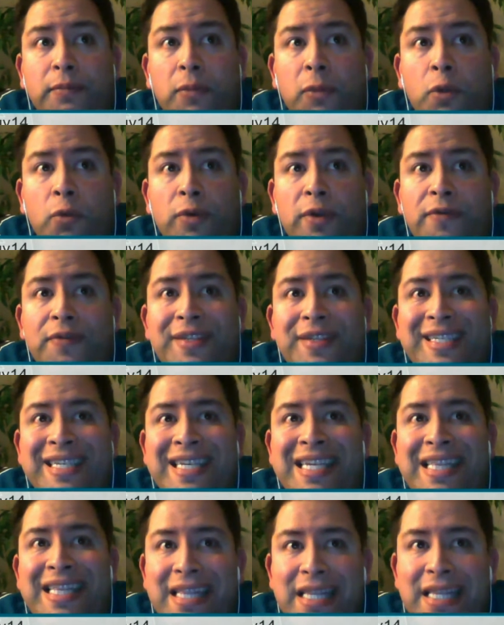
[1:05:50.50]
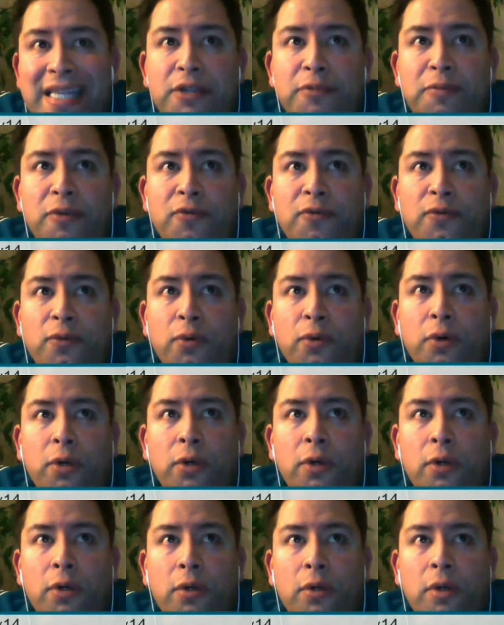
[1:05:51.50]
We've seen these
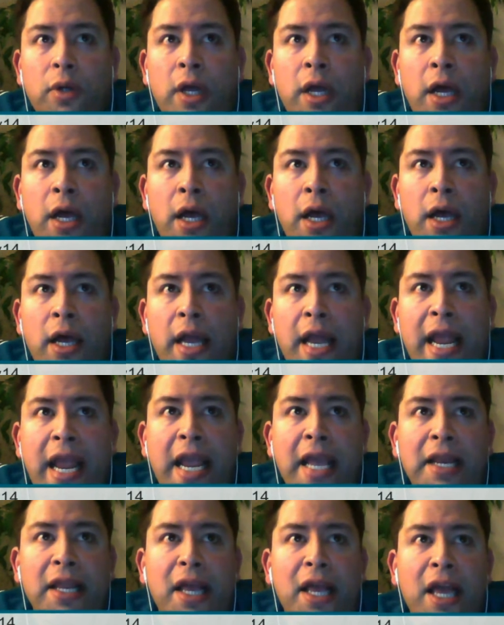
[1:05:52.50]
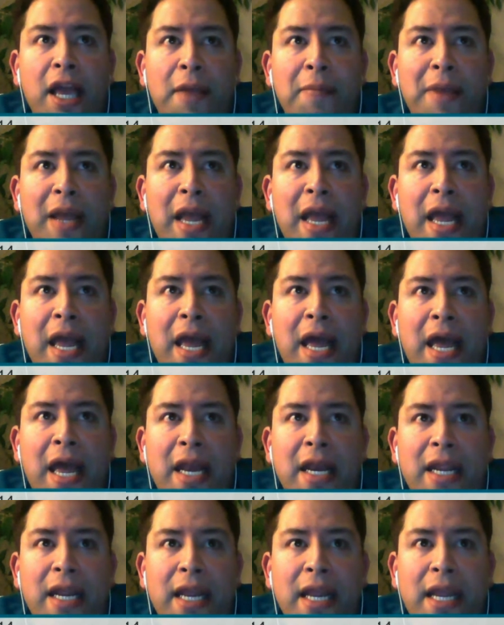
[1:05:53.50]
before. Anaheim
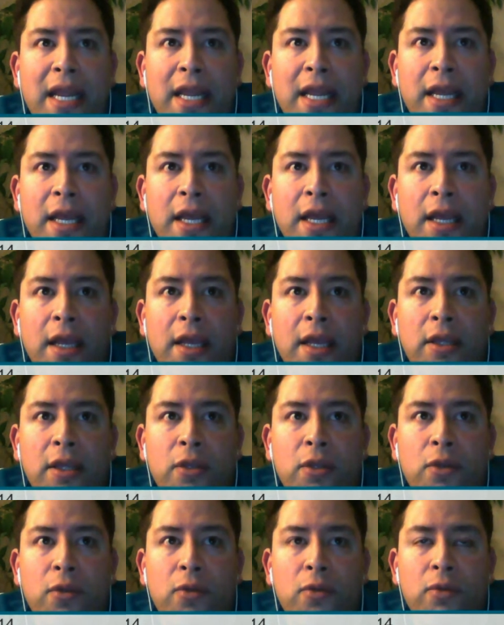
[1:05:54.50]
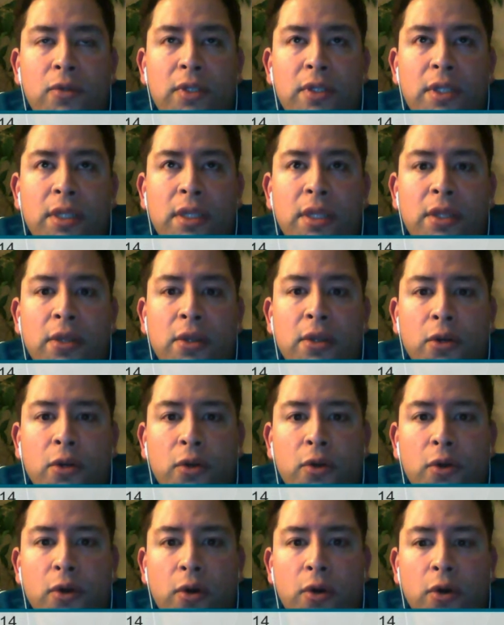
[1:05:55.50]
had used
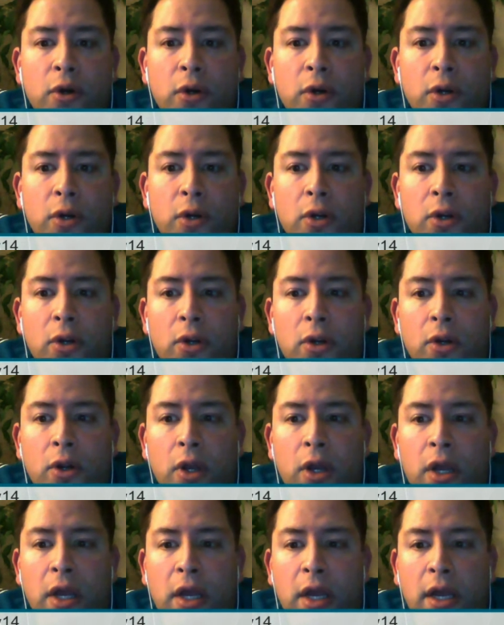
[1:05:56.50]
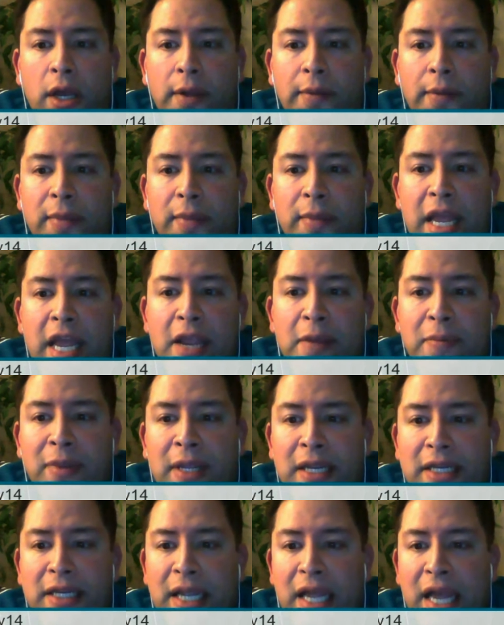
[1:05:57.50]
their
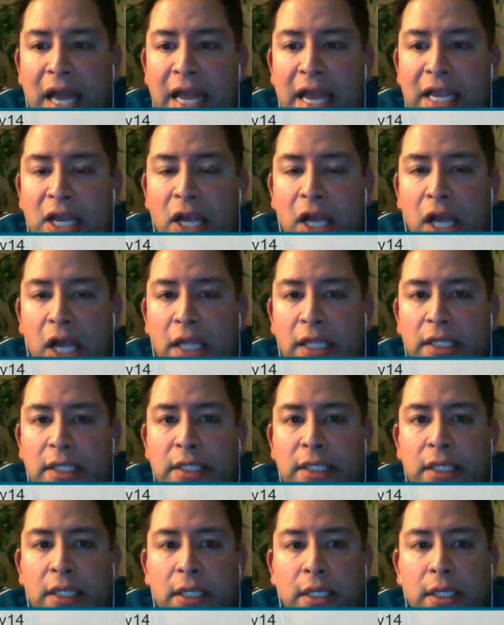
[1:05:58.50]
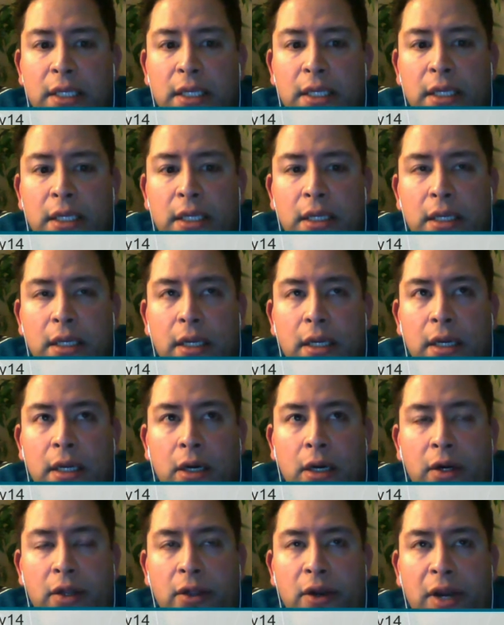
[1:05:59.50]
eggplant icons
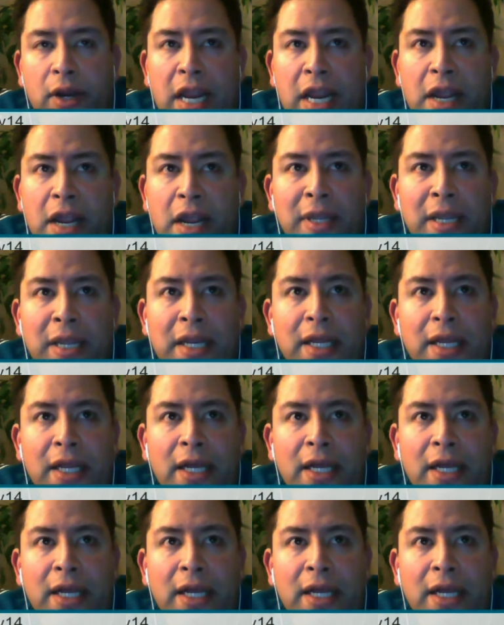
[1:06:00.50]
or their eggplant